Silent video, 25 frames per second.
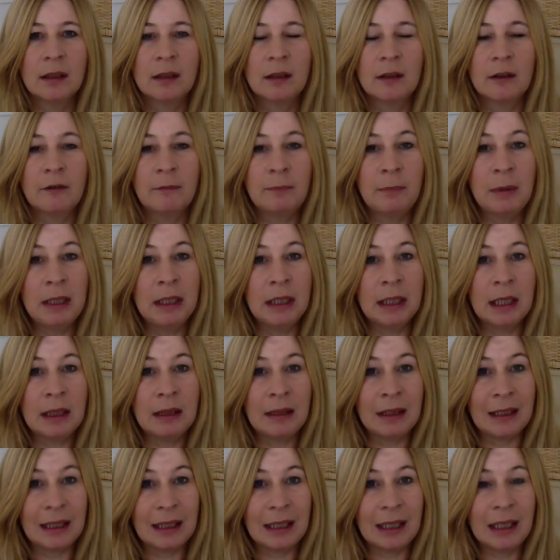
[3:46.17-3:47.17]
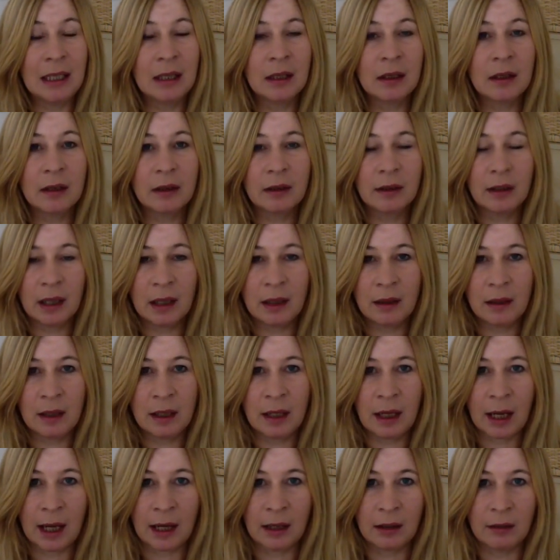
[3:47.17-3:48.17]
of being in the here and the
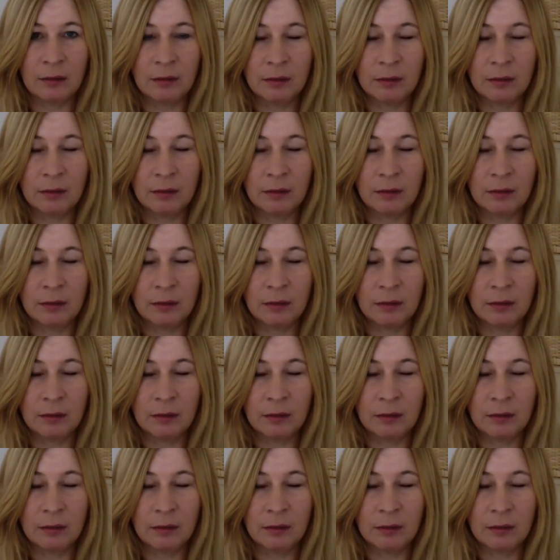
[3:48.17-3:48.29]
now.